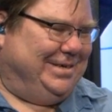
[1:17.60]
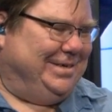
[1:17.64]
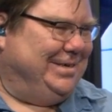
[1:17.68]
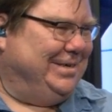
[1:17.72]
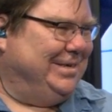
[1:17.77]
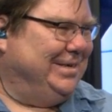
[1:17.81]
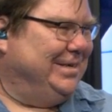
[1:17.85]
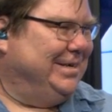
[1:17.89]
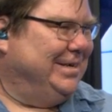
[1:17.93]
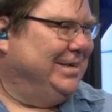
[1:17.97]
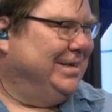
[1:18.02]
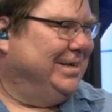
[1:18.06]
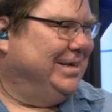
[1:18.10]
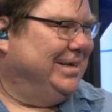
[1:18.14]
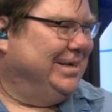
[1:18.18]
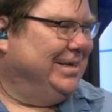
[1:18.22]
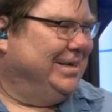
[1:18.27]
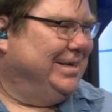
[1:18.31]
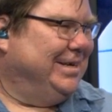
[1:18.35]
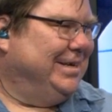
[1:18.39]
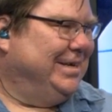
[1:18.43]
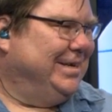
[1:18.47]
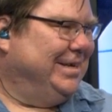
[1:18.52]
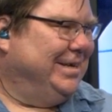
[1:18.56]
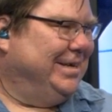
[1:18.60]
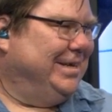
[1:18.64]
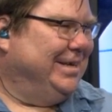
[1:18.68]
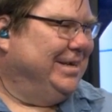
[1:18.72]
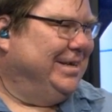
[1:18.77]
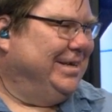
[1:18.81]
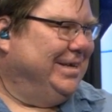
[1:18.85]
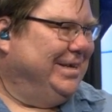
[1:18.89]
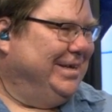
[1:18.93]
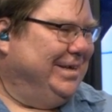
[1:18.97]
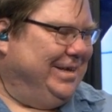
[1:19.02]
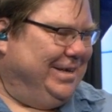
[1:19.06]

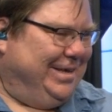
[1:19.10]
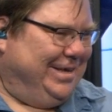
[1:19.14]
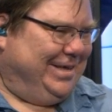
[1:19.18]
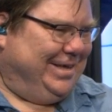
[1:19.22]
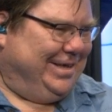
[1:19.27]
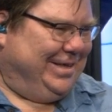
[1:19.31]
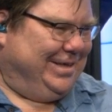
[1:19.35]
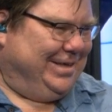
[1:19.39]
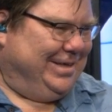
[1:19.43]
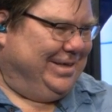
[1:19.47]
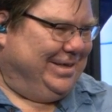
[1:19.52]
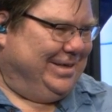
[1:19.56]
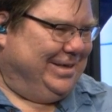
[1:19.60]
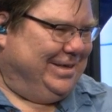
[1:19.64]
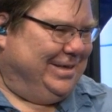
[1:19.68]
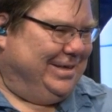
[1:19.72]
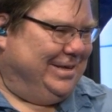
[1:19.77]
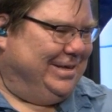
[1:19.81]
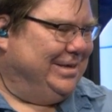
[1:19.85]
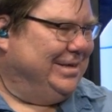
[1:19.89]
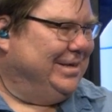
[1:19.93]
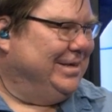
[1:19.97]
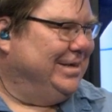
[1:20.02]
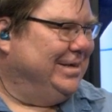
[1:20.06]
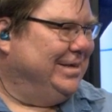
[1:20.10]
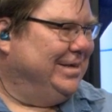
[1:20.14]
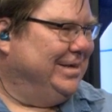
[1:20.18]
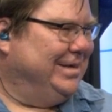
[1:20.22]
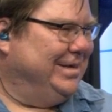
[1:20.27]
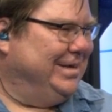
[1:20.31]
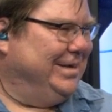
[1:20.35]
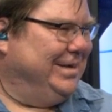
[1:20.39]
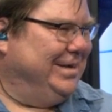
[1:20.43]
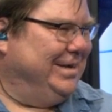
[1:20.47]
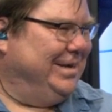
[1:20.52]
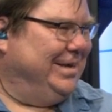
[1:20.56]

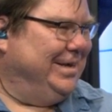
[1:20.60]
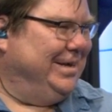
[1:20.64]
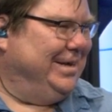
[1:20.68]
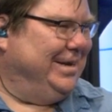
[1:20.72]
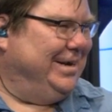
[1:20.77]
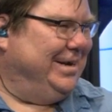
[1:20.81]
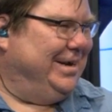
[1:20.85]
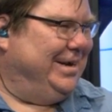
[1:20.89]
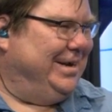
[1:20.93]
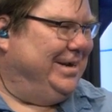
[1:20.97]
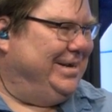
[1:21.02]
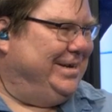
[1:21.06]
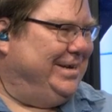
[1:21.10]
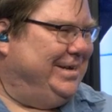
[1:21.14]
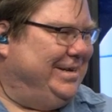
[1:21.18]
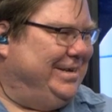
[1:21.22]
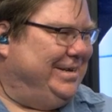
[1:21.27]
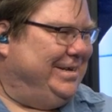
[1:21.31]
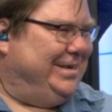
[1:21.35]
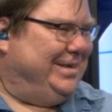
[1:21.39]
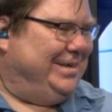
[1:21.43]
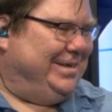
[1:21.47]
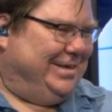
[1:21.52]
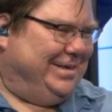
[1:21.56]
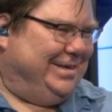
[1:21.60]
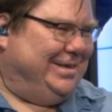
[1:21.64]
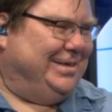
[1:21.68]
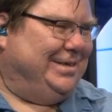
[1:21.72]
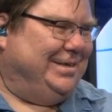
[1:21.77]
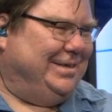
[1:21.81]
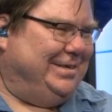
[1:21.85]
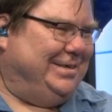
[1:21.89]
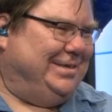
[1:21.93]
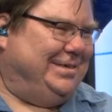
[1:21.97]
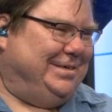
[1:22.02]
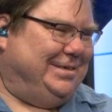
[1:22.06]

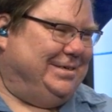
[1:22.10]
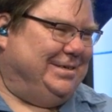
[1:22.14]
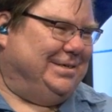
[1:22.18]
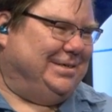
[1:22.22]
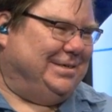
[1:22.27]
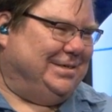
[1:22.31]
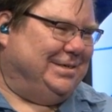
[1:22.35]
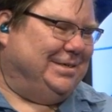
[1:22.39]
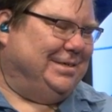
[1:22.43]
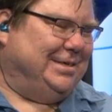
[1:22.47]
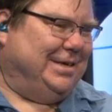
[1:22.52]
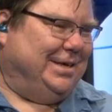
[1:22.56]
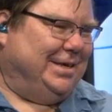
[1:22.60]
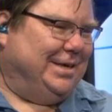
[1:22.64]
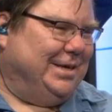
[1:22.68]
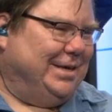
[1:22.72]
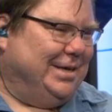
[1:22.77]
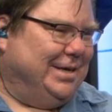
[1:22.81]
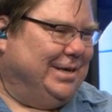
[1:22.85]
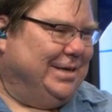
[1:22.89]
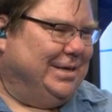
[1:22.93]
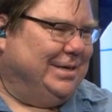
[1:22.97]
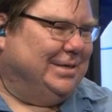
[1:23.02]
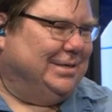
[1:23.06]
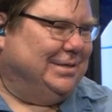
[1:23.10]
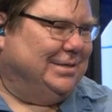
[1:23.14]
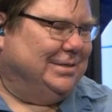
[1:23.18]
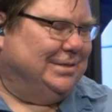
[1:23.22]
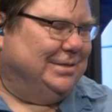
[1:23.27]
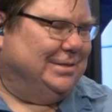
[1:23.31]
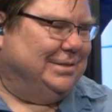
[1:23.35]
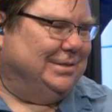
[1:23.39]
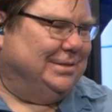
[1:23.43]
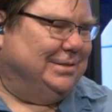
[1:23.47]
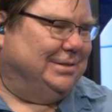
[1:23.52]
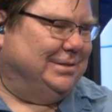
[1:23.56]

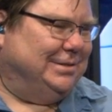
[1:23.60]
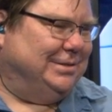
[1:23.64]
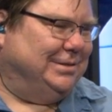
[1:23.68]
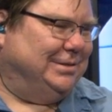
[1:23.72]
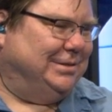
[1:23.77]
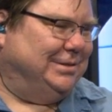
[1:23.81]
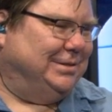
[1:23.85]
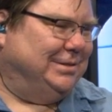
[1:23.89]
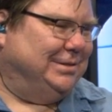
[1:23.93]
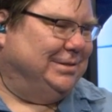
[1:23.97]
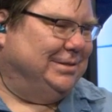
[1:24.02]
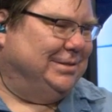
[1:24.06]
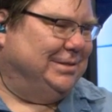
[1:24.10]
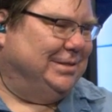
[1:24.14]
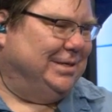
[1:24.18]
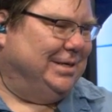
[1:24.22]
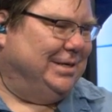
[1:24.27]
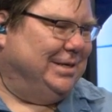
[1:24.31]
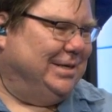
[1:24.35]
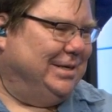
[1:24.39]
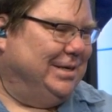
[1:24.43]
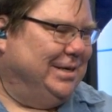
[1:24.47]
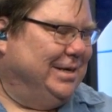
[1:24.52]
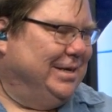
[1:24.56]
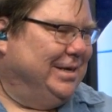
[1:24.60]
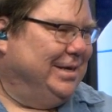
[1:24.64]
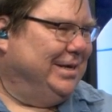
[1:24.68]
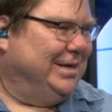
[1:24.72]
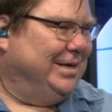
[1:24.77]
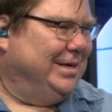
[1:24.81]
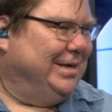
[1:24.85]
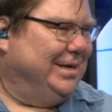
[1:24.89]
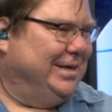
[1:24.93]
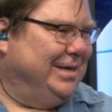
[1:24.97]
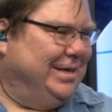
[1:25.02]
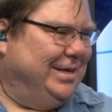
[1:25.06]

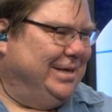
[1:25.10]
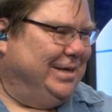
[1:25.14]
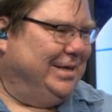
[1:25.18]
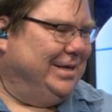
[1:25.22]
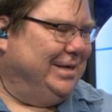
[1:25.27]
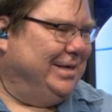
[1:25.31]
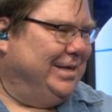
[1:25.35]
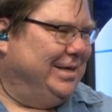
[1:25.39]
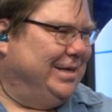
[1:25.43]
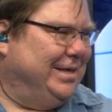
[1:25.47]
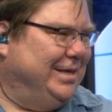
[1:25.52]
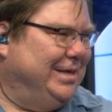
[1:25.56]
(not speaking)